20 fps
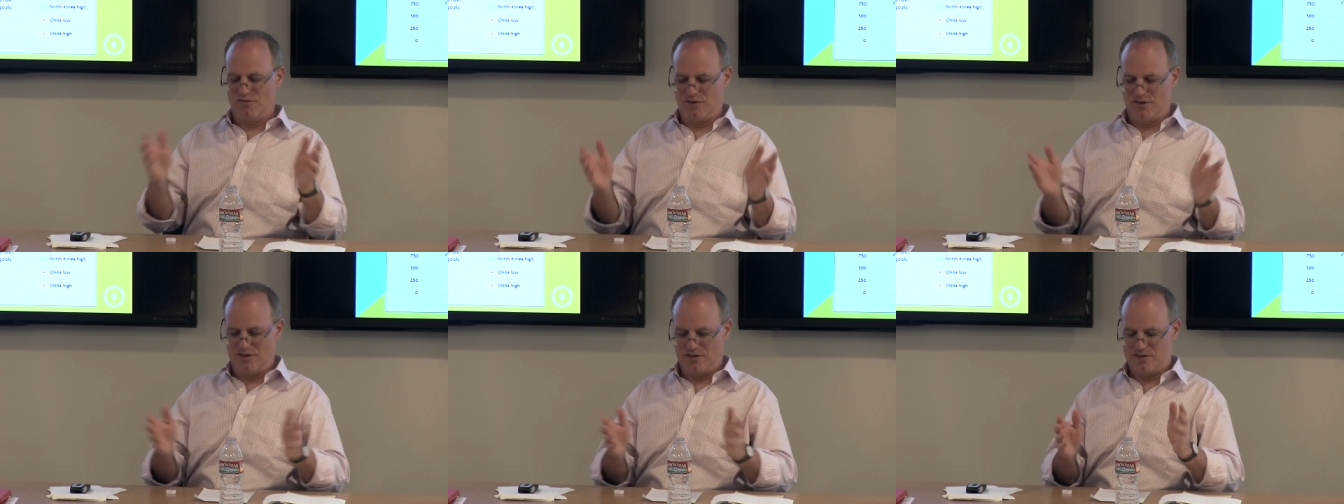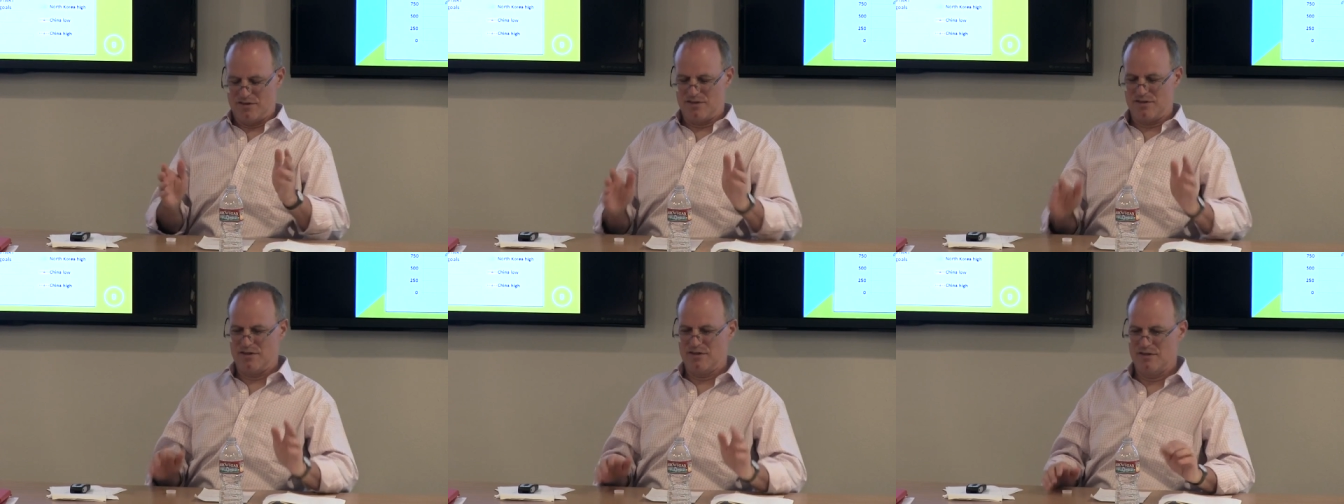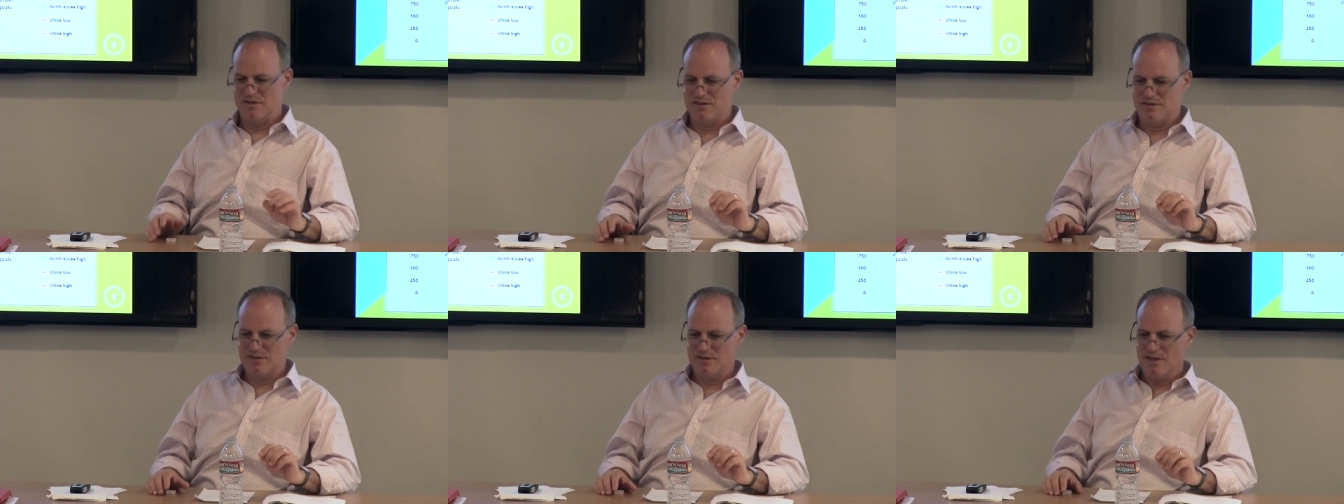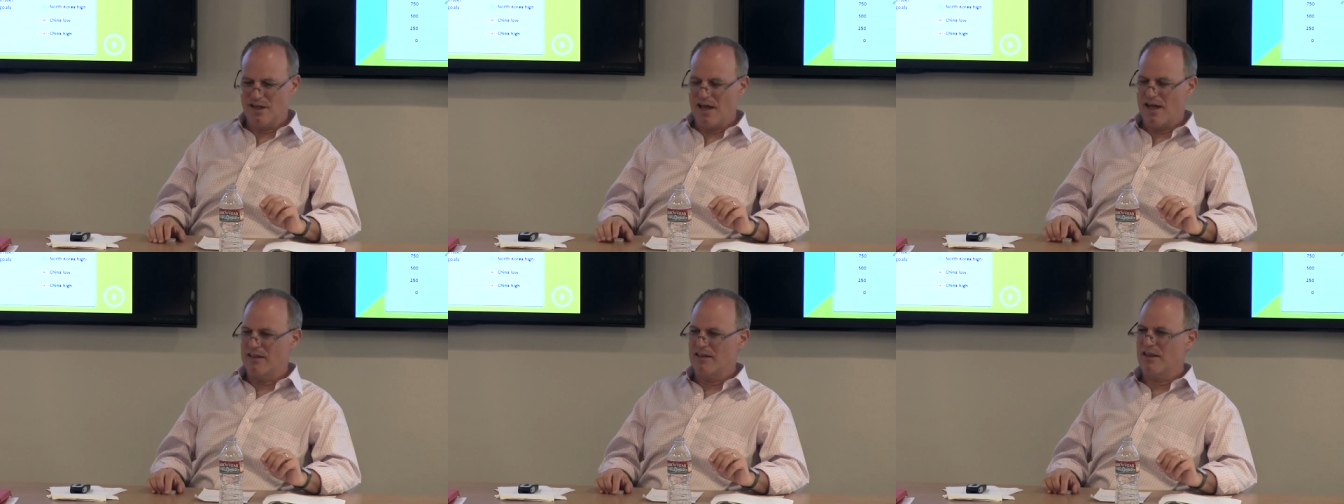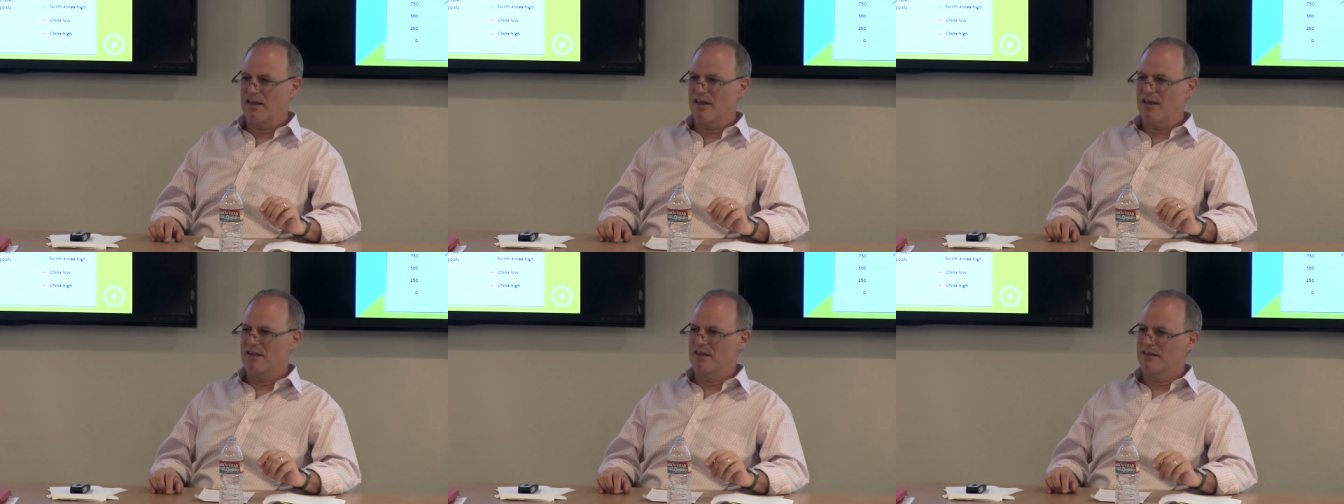of this is
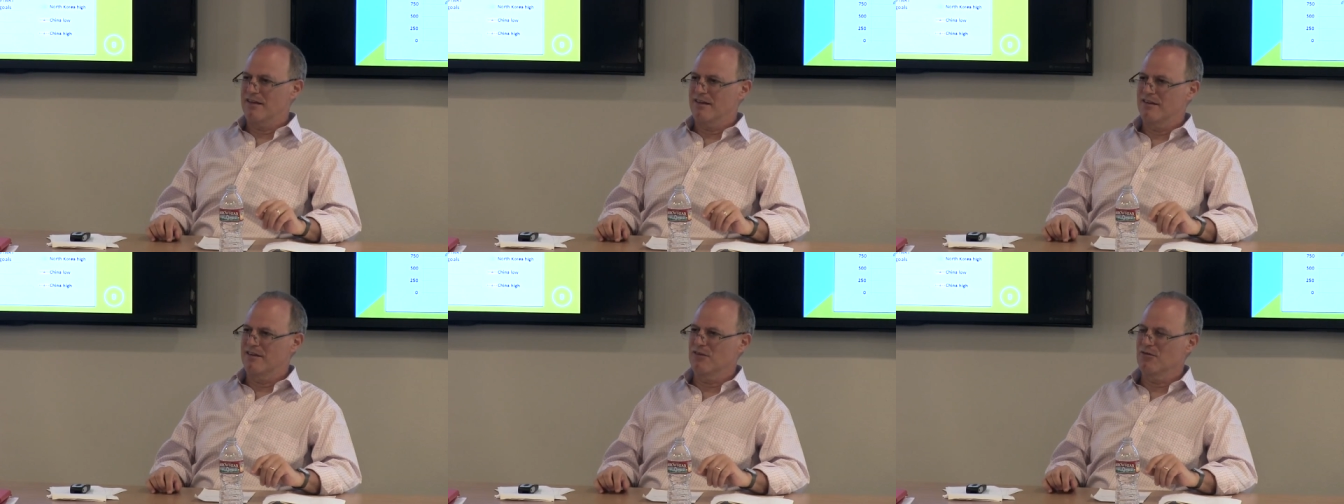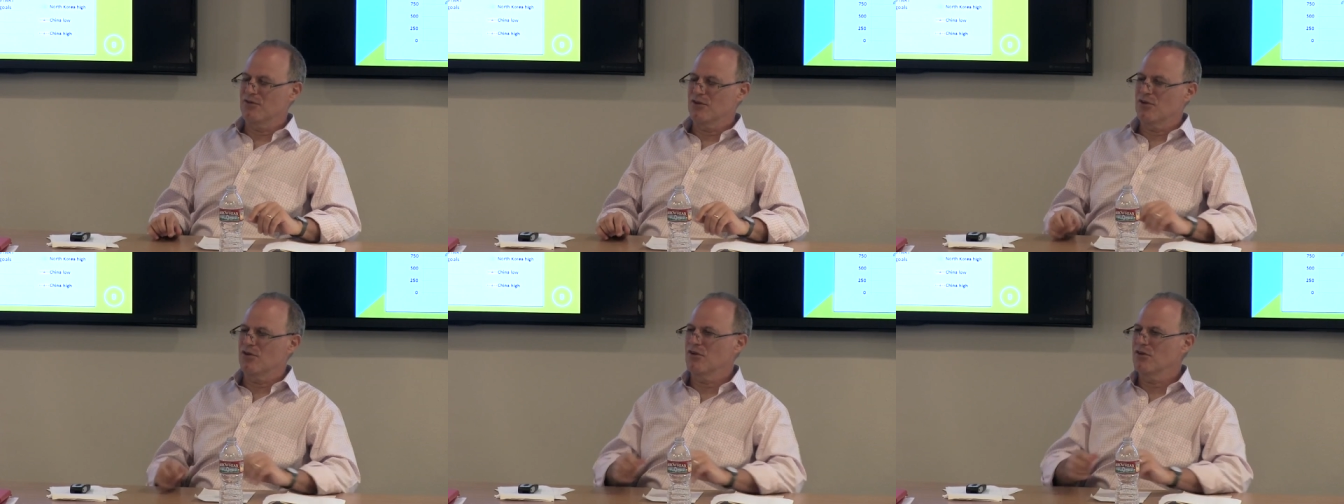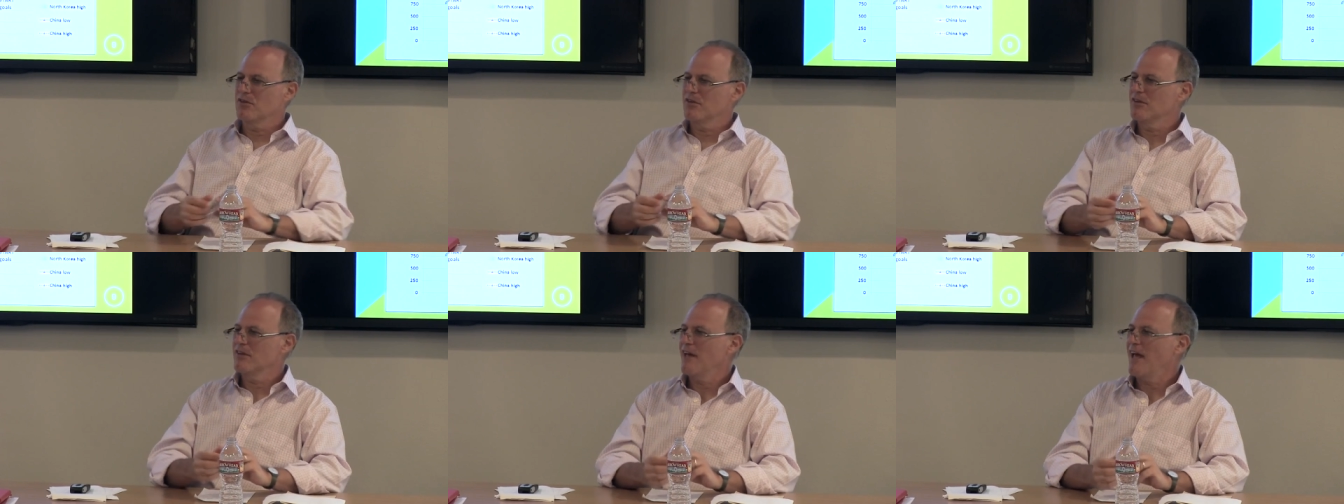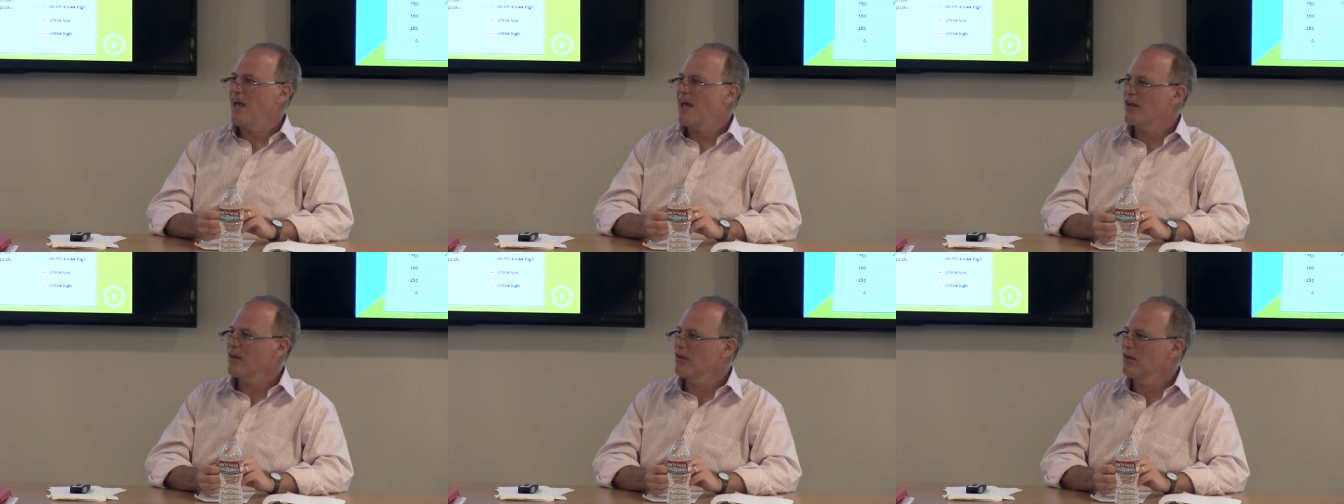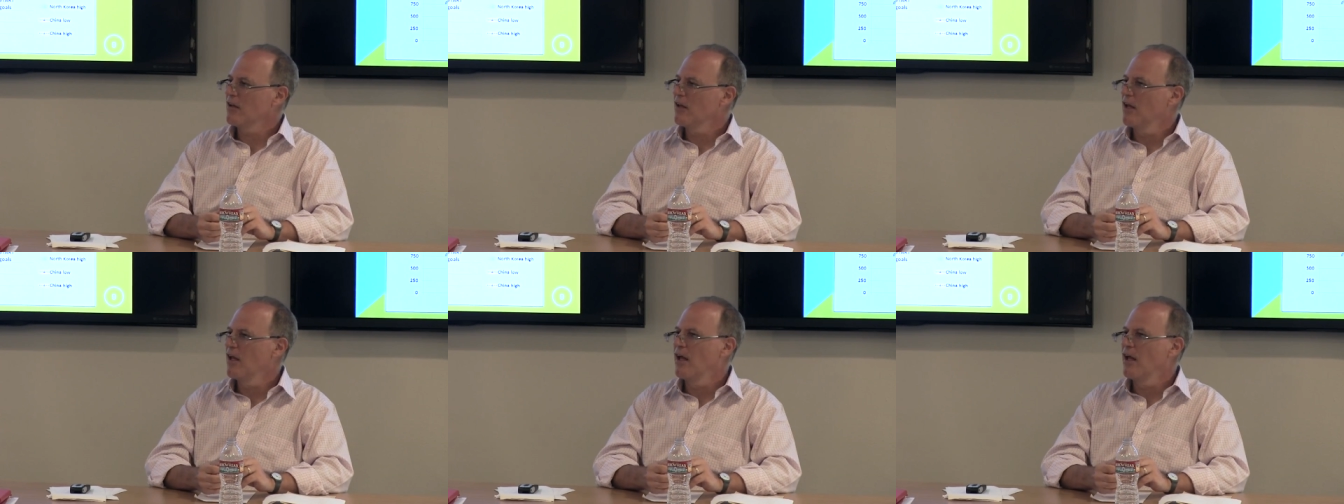not that difficult to tackle.